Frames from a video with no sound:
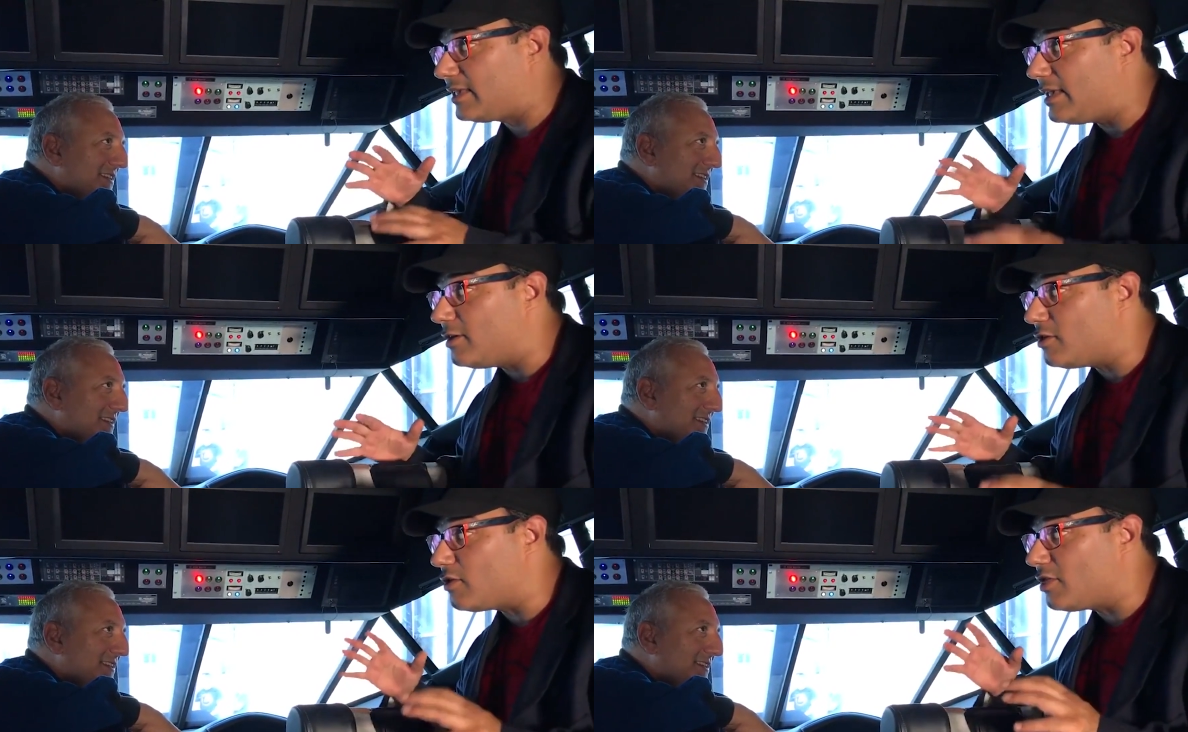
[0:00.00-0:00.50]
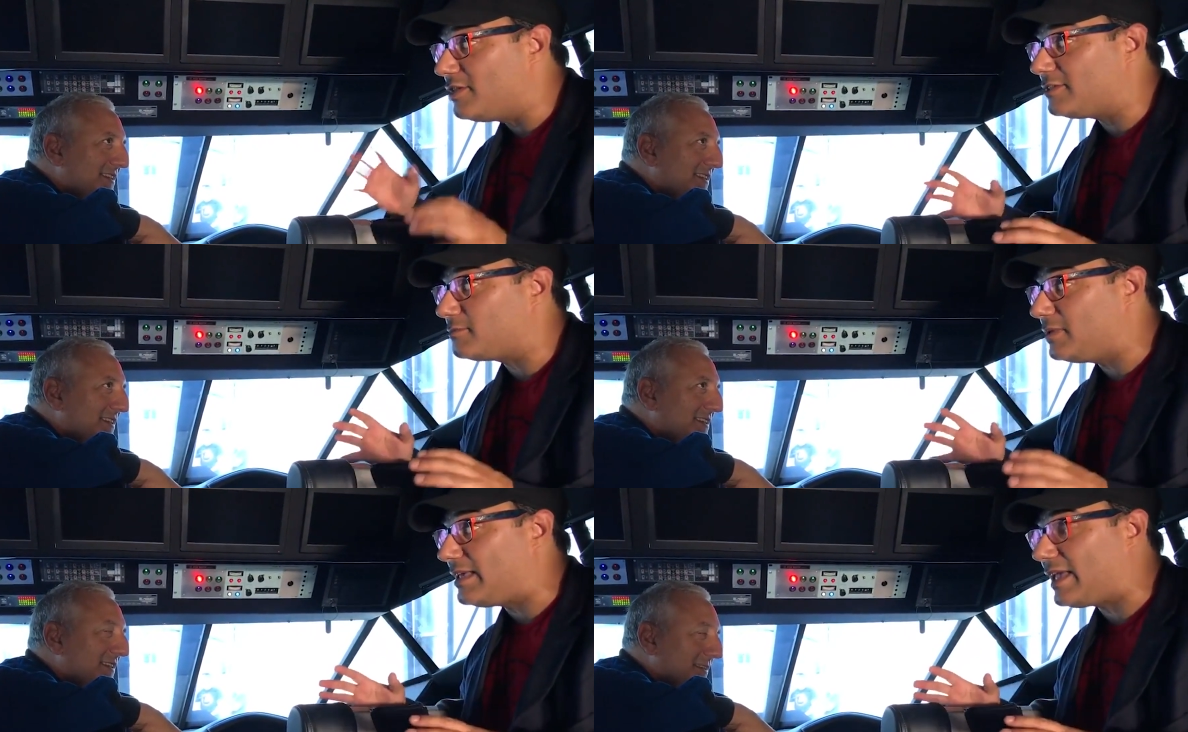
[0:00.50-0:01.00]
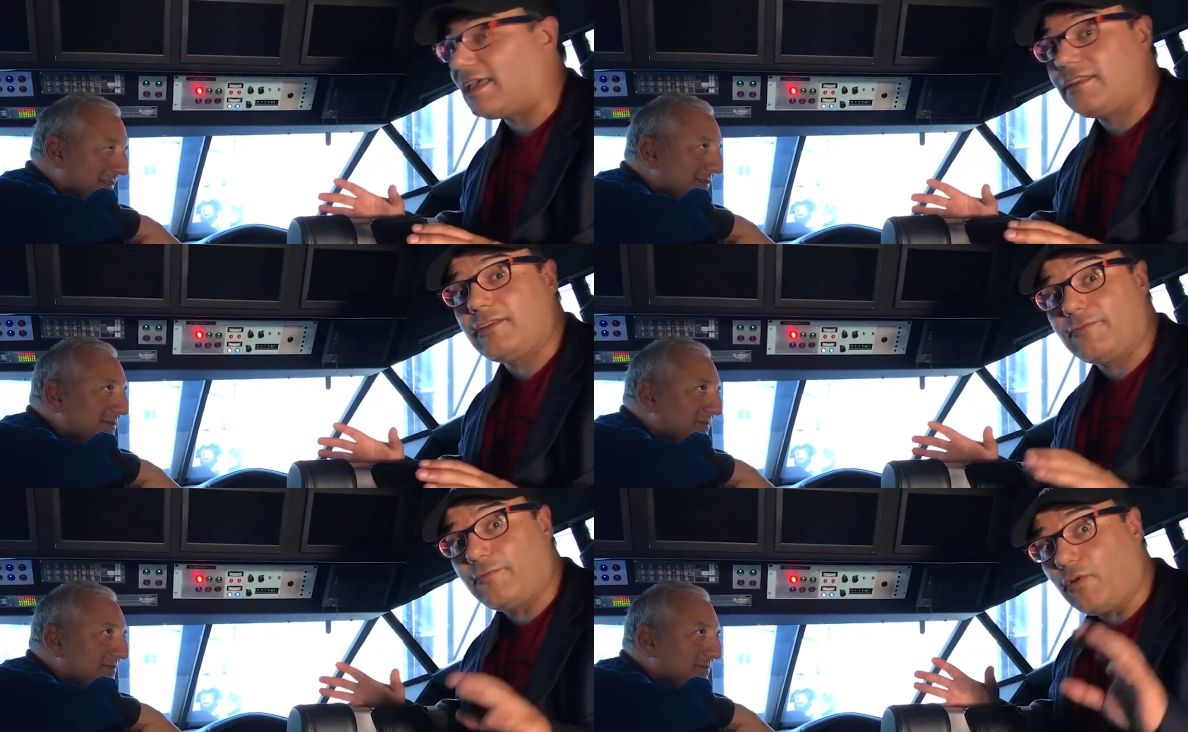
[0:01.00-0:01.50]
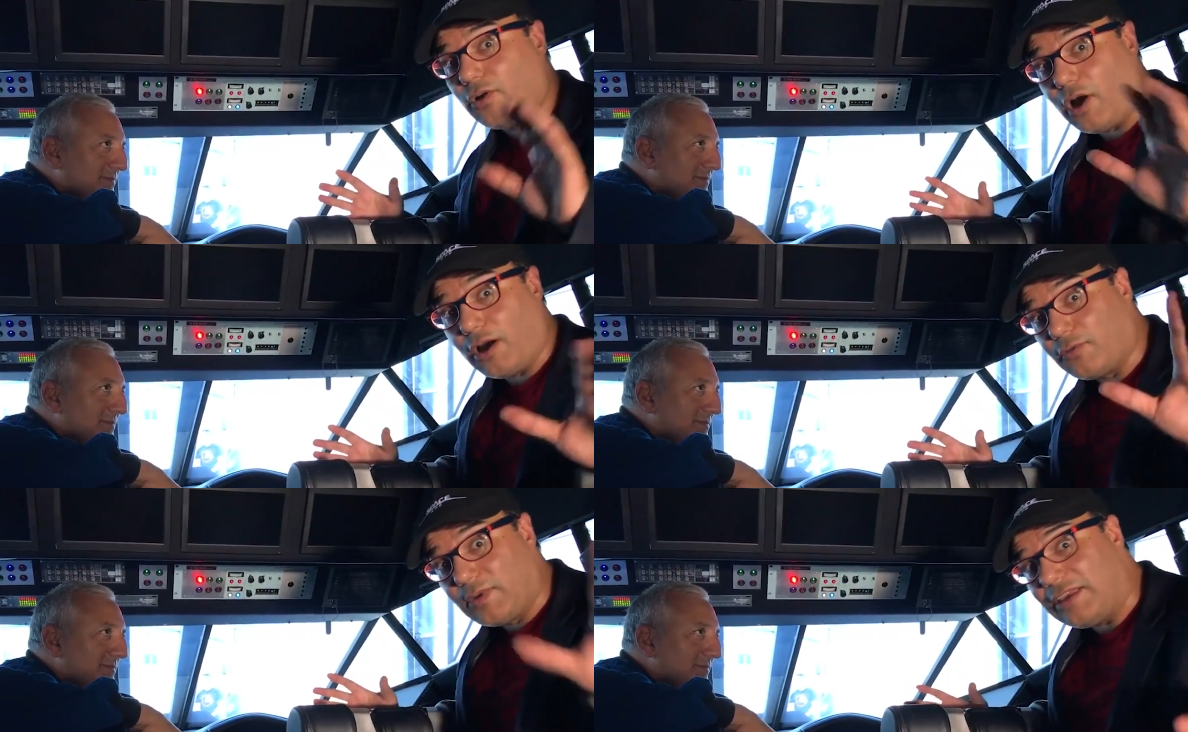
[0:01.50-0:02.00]
Speaker 1: it's here this weekend
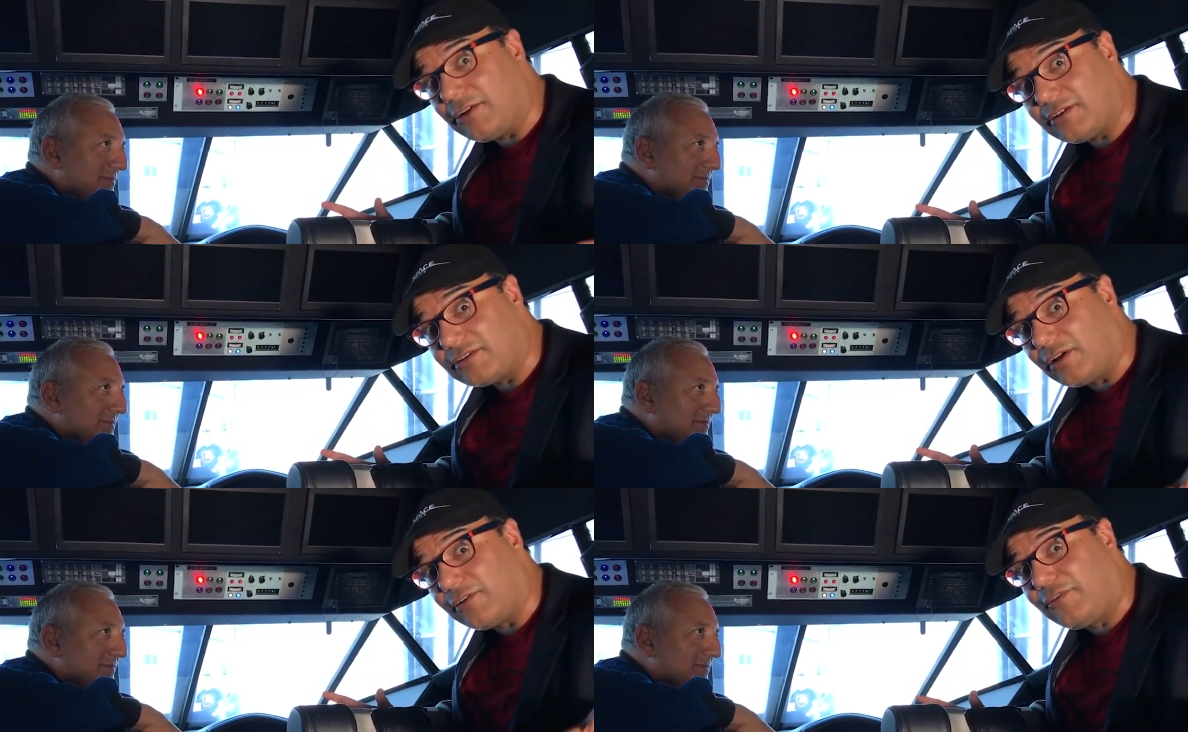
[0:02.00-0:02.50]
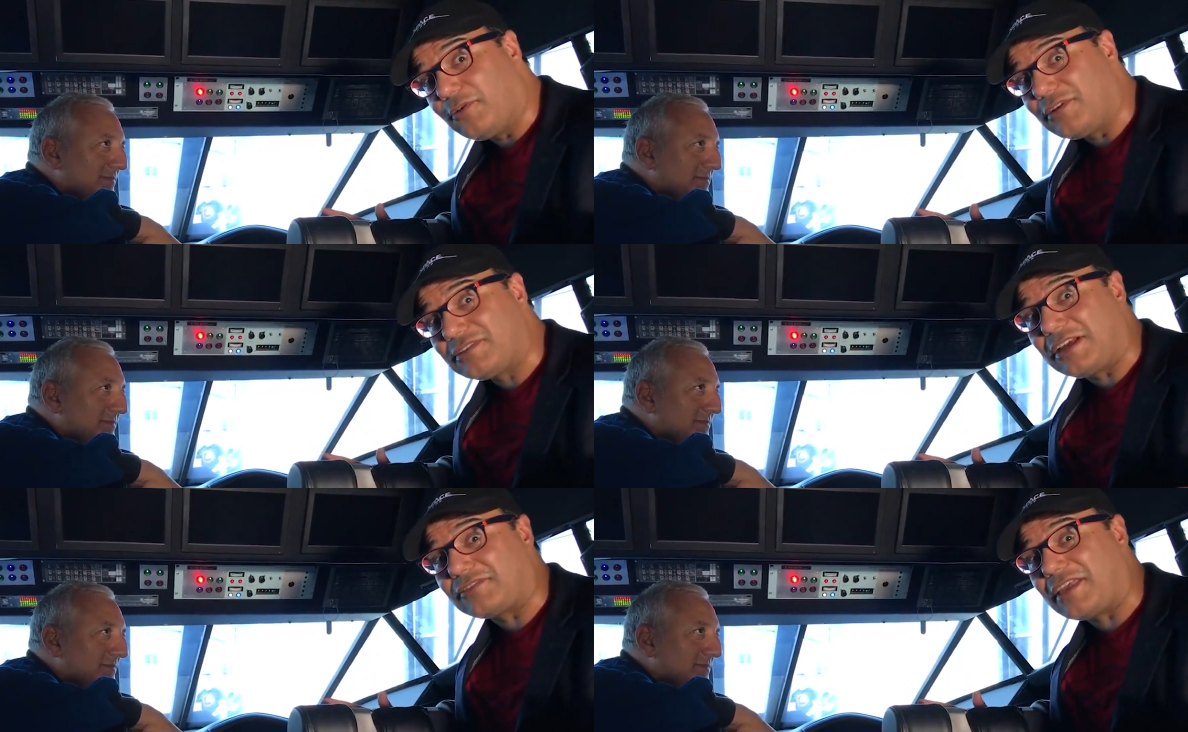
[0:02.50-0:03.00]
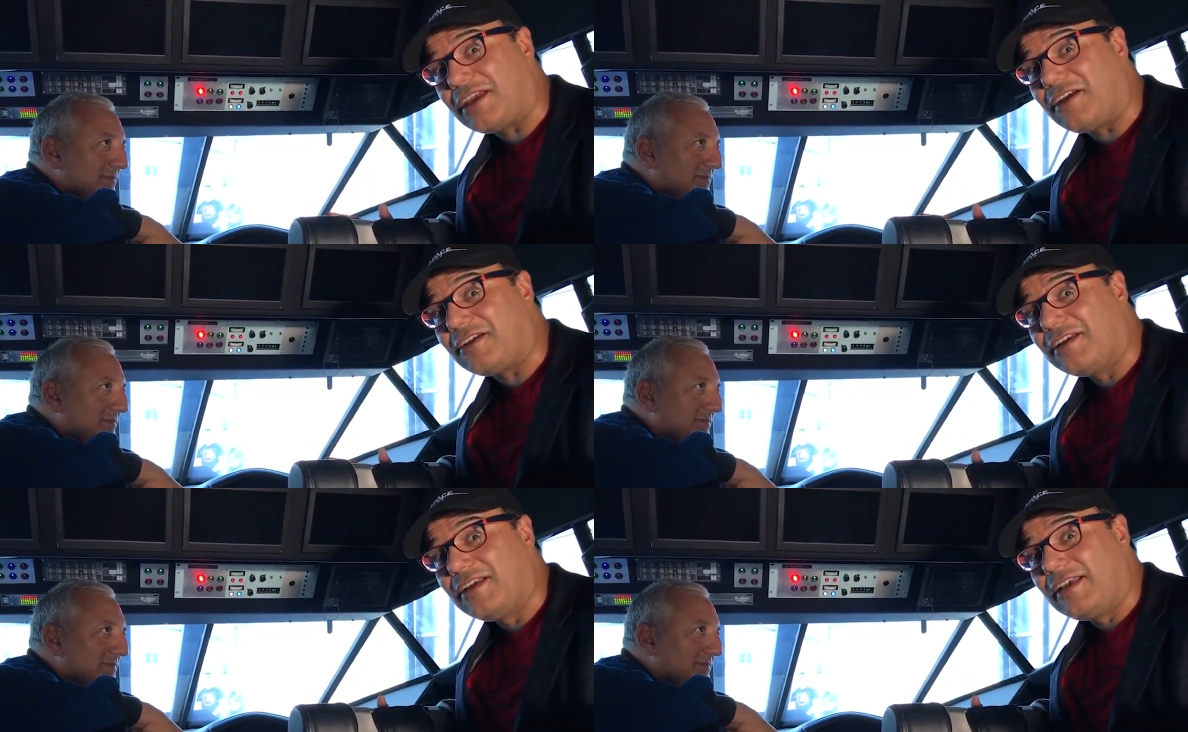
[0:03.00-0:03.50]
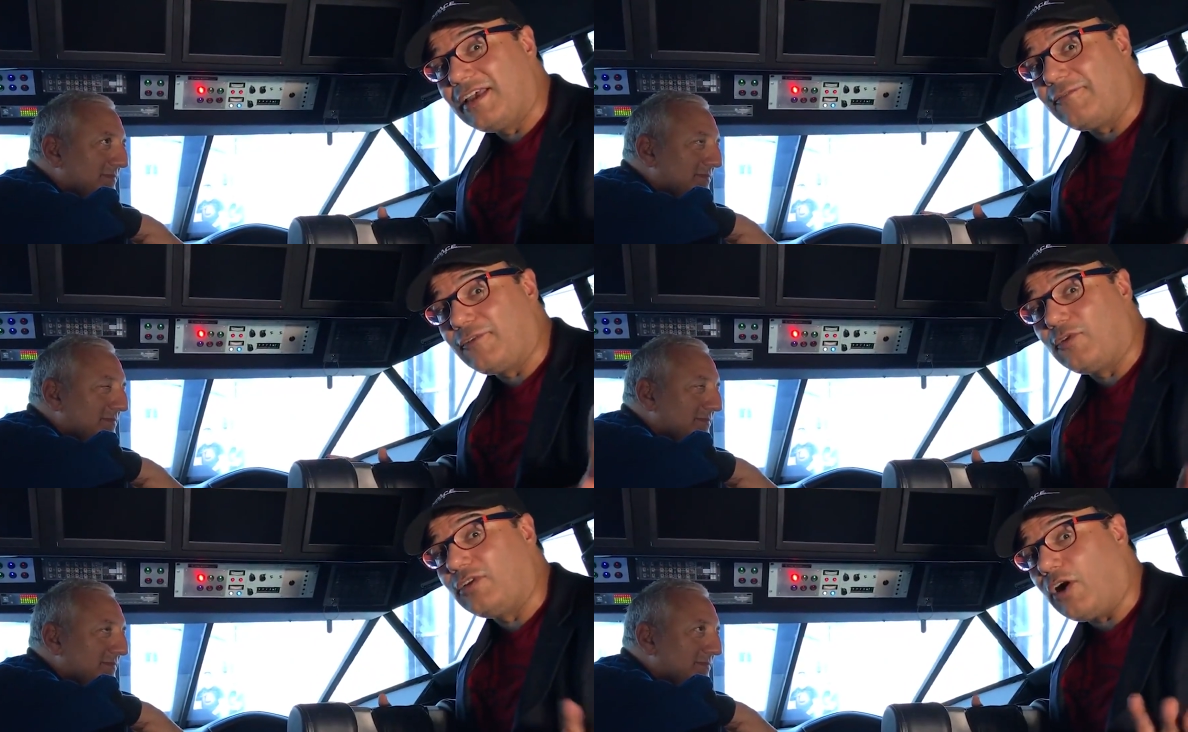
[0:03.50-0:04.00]
for our readers, our viewers out there.
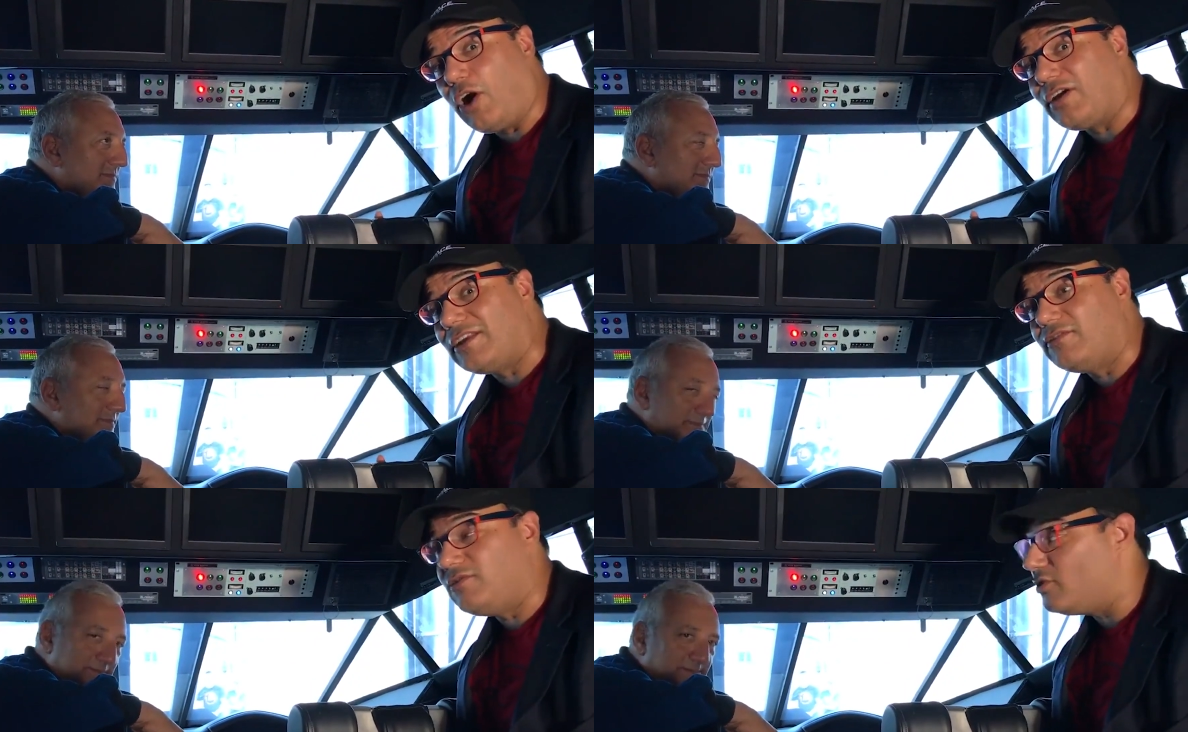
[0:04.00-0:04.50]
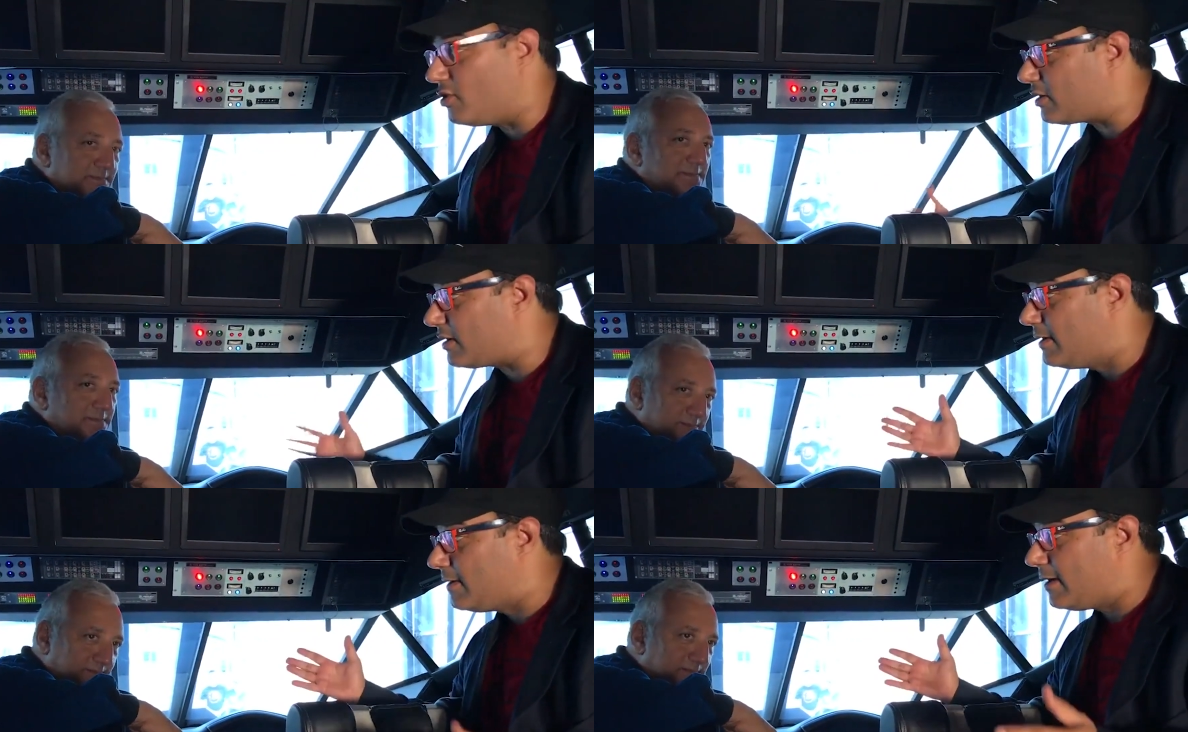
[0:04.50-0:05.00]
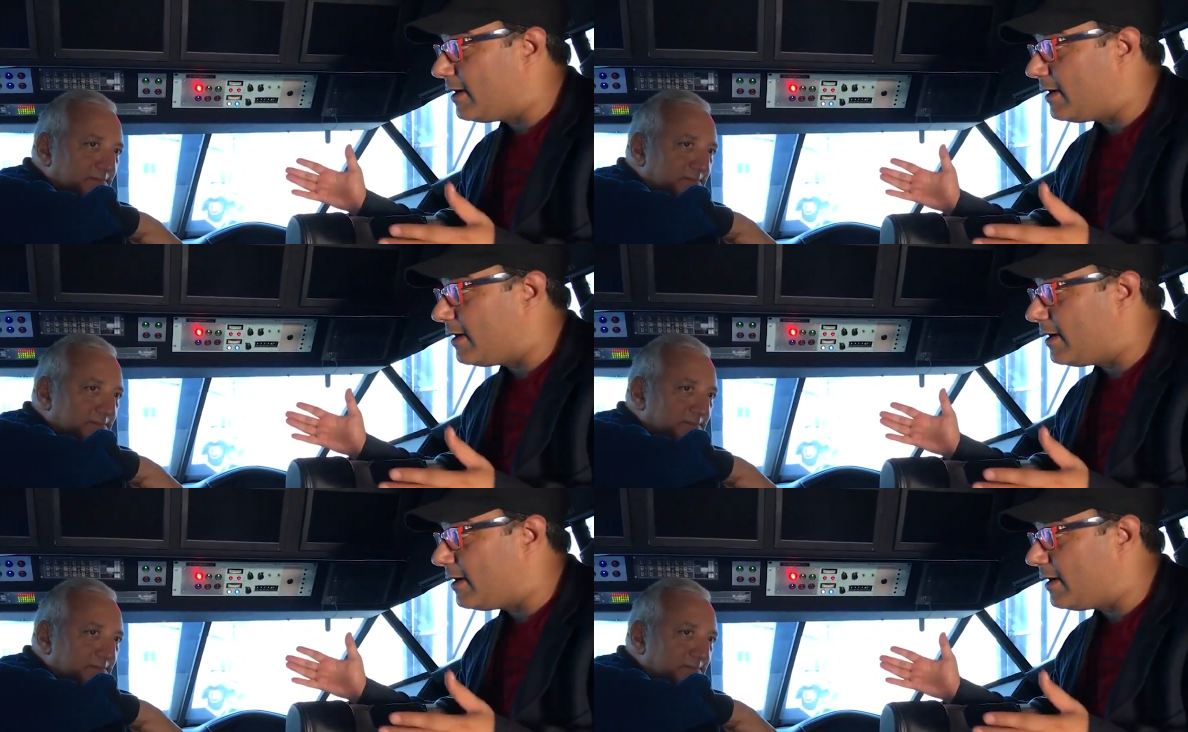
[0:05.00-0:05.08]
If you are in New York,